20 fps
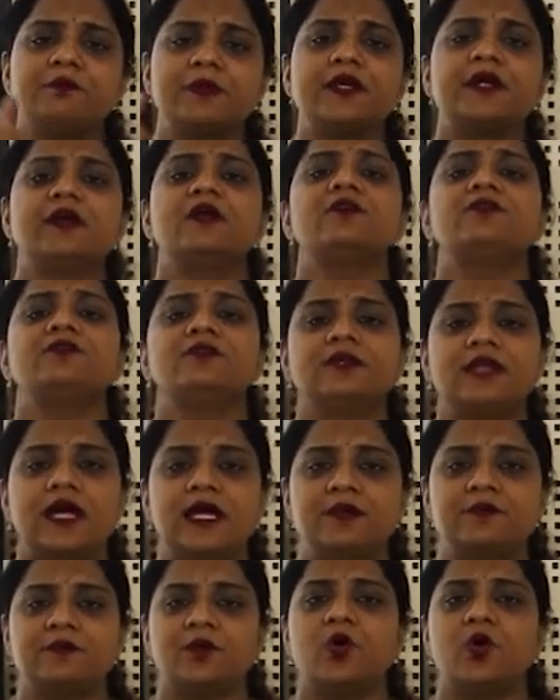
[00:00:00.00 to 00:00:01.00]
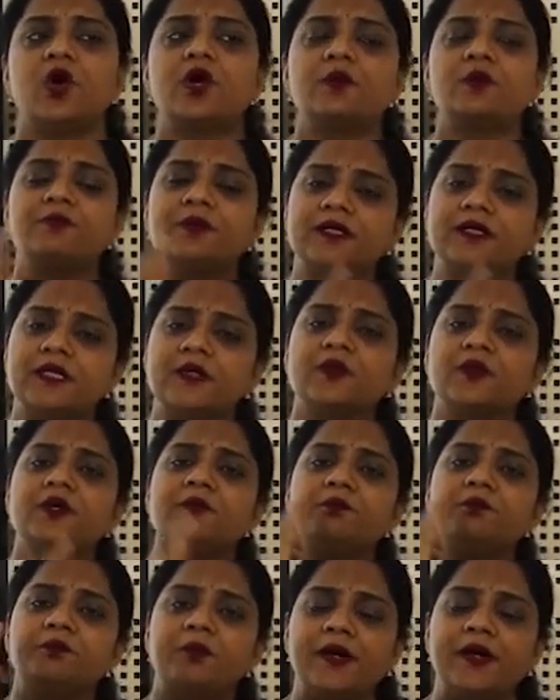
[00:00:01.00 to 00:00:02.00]
period of time or a particular
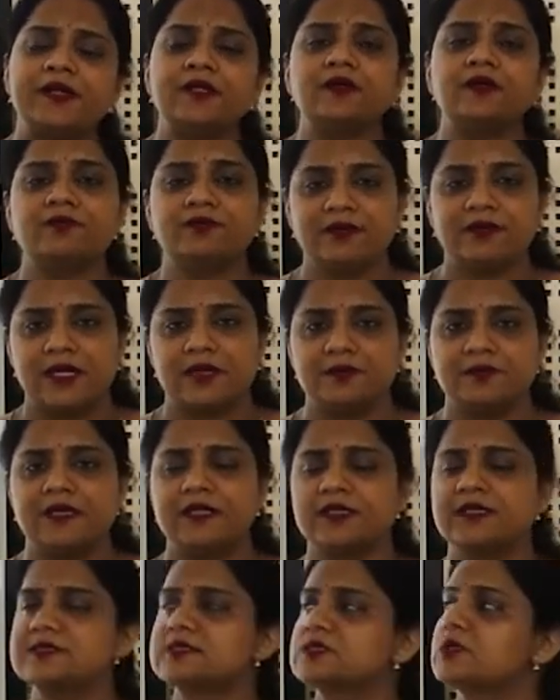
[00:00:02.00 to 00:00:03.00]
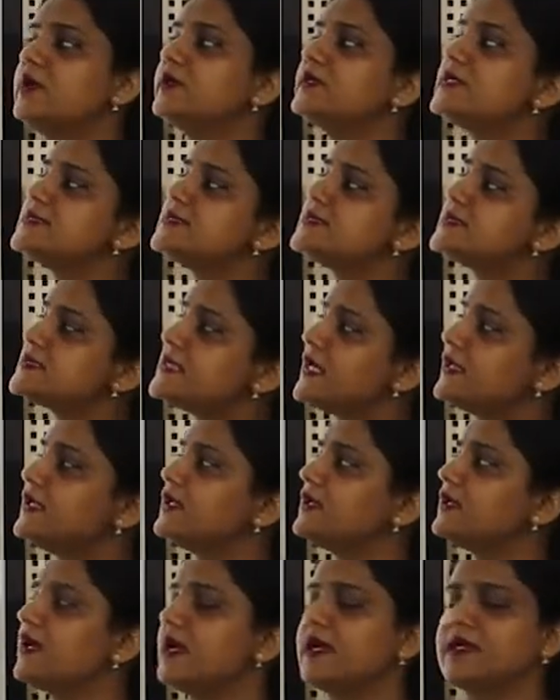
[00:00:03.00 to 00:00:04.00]
point of time, it is called as
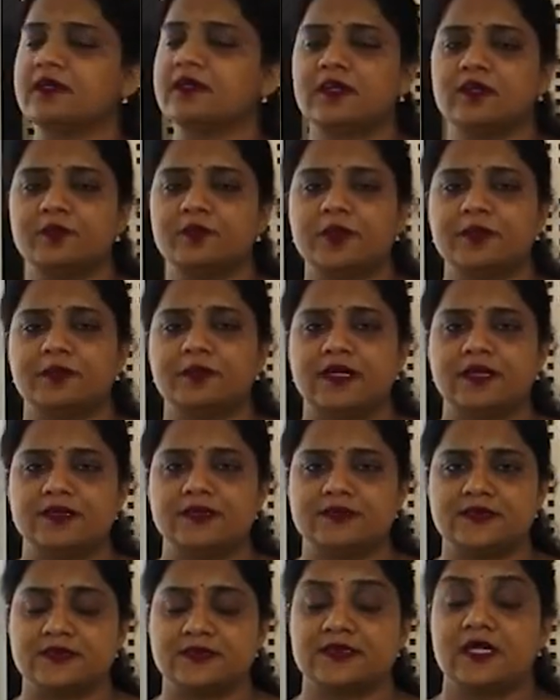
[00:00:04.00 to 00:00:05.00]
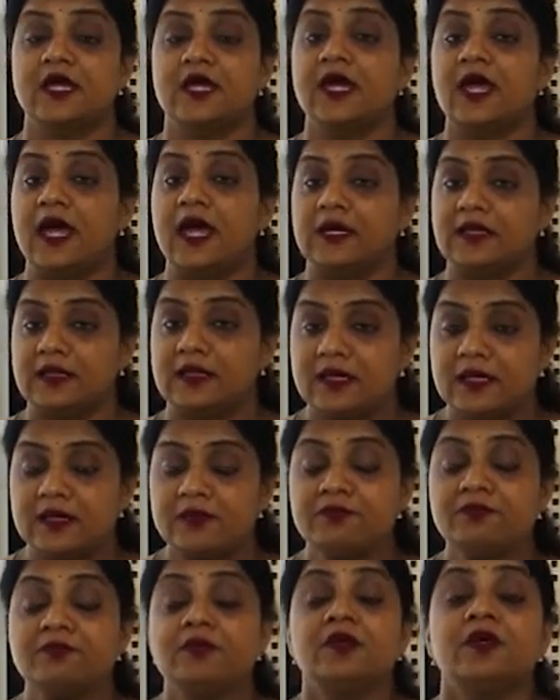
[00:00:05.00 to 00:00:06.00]
static equilibrium analysis. And
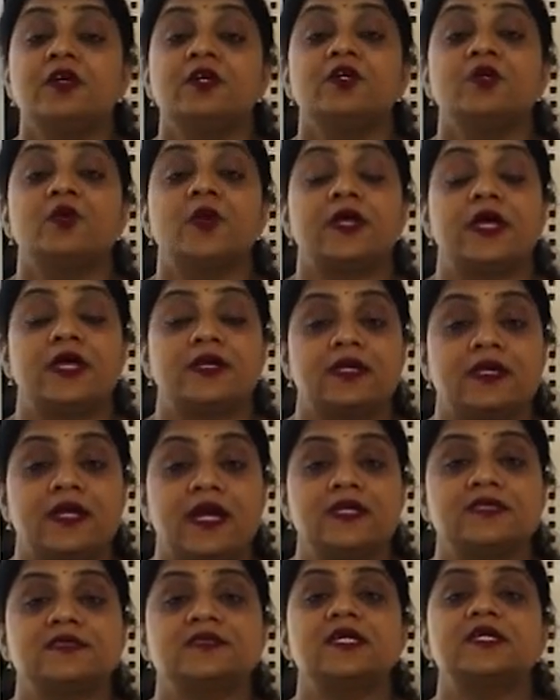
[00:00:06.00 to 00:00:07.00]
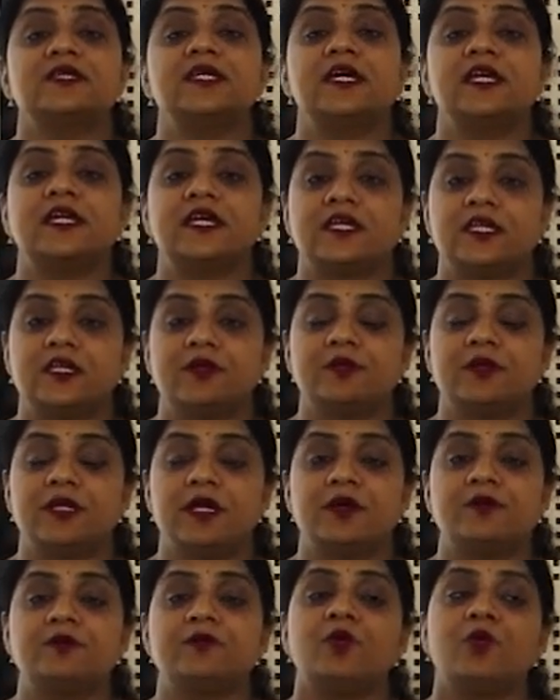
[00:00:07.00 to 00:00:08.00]
if you are analyzing the
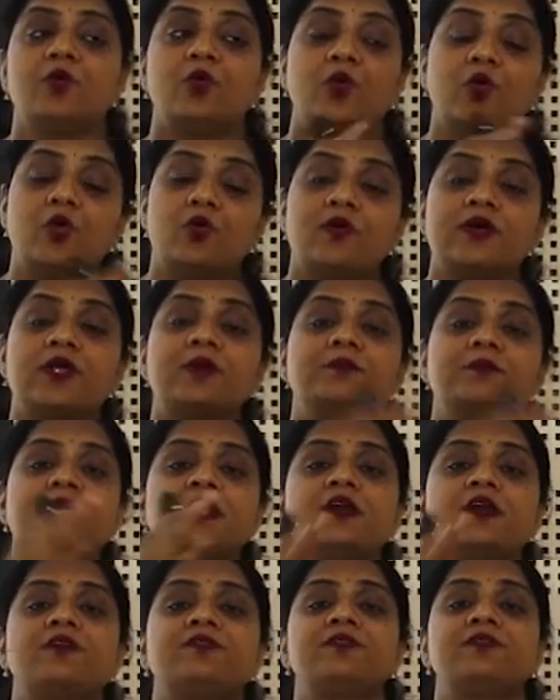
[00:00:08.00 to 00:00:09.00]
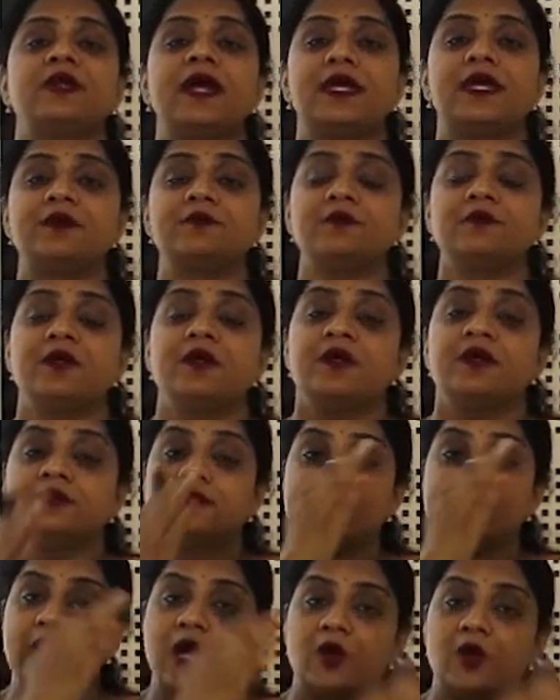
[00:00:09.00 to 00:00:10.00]
equilibrium over a period of time,
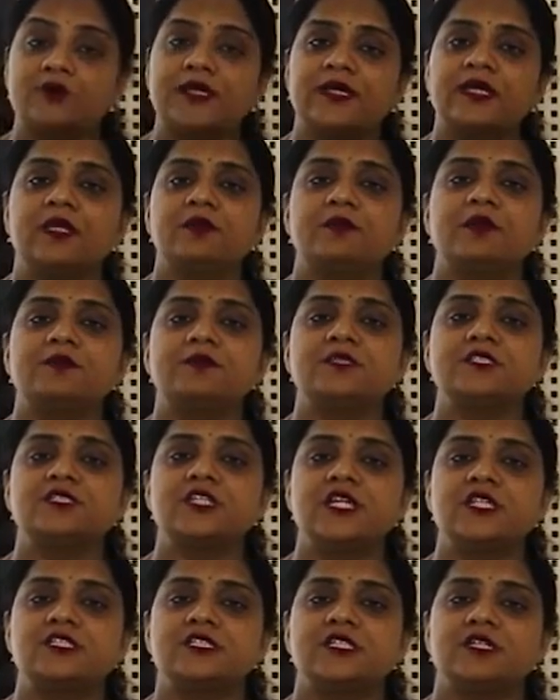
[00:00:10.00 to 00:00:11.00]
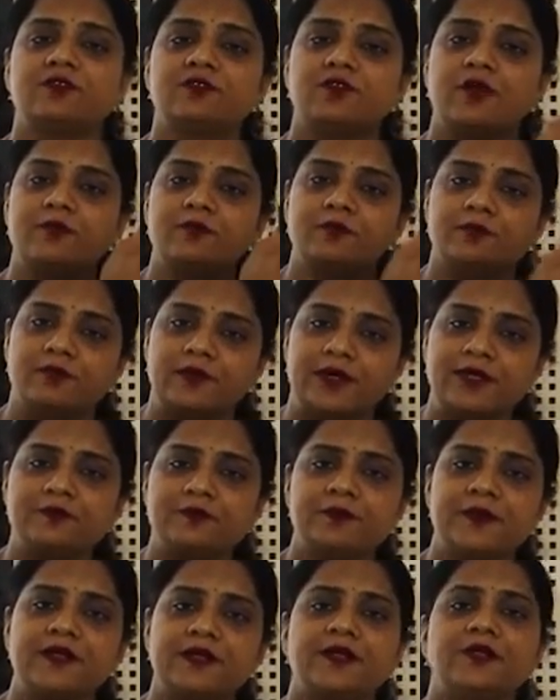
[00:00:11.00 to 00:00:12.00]
that how the equilibrium is changing from one
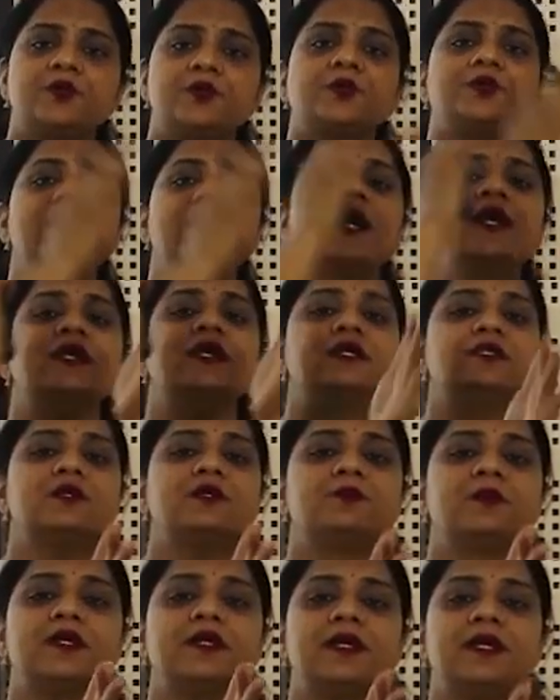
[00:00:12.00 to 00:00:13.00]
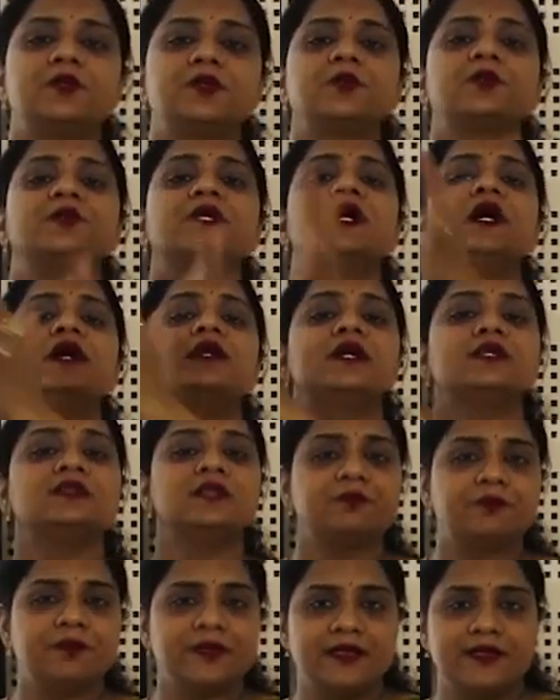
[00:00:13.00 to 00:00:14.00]
period to the another period to the
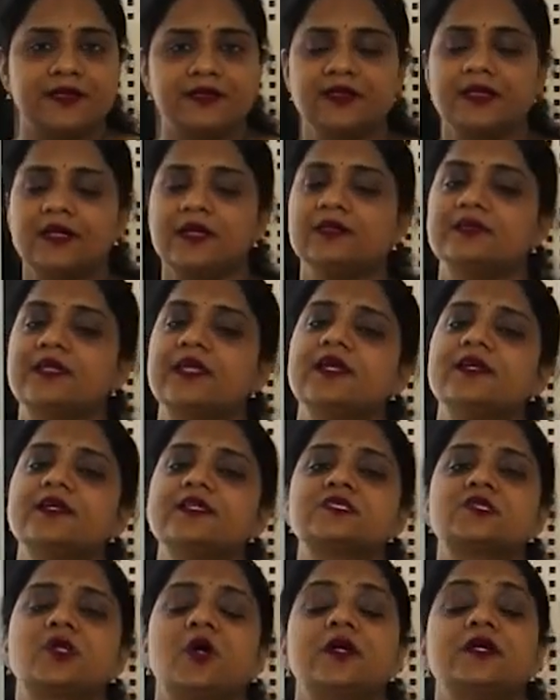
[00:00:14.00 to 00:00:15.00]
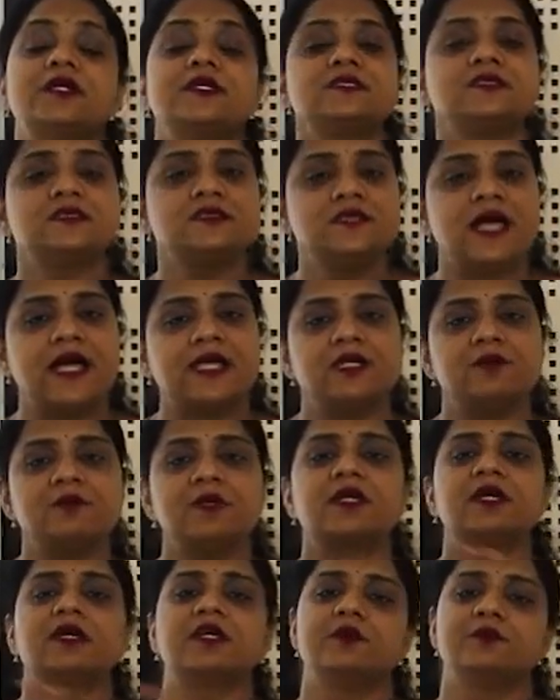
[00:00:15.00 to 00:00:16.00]
another period, then it is called as
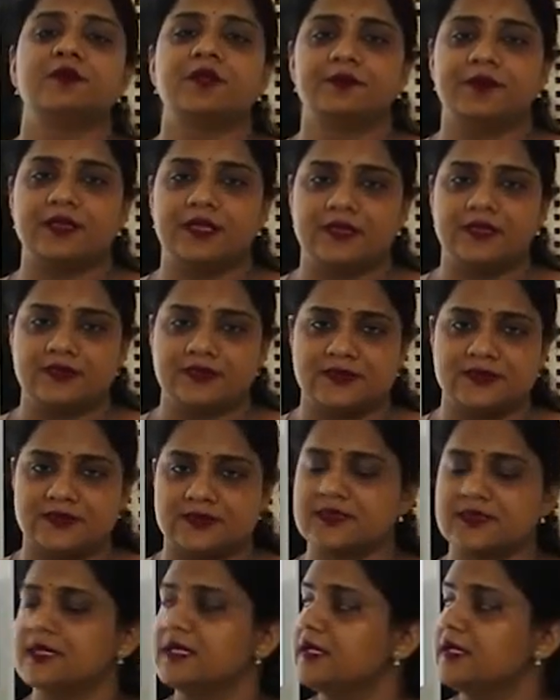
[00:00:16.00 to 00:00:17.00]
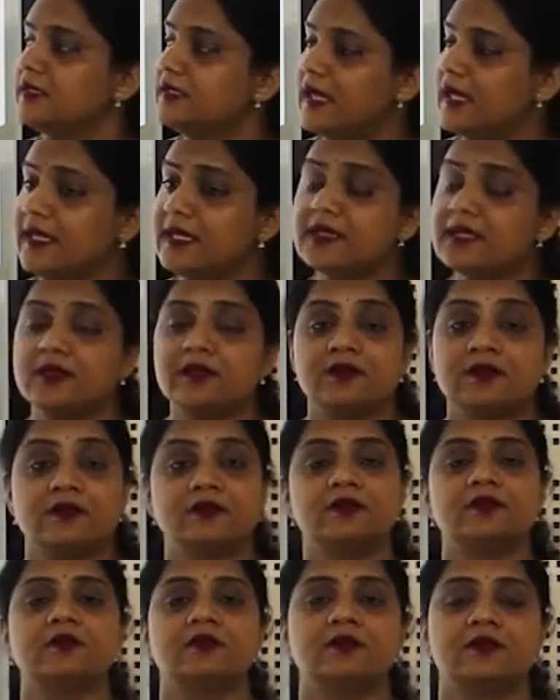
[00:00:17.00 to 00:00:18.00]
dynamic equilibrium analysis. Like
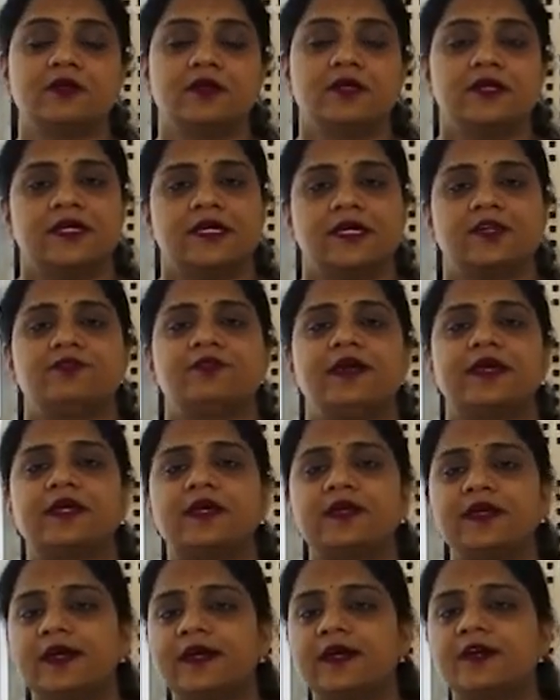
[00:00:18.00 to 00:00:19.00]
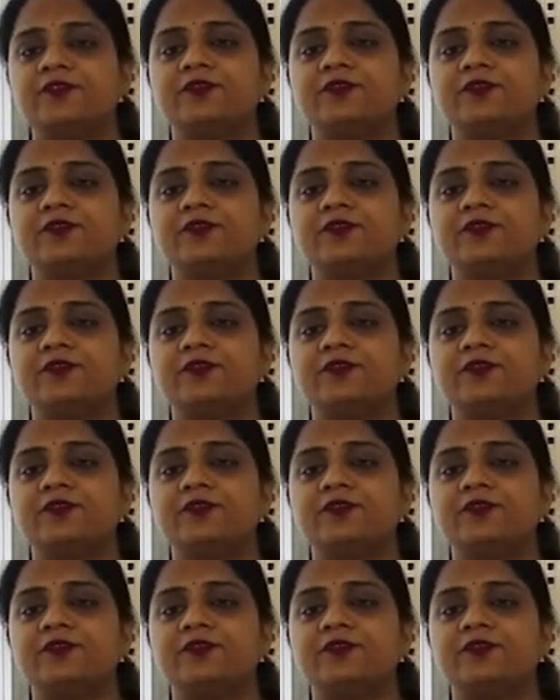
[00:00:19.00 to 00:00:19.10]
if I click a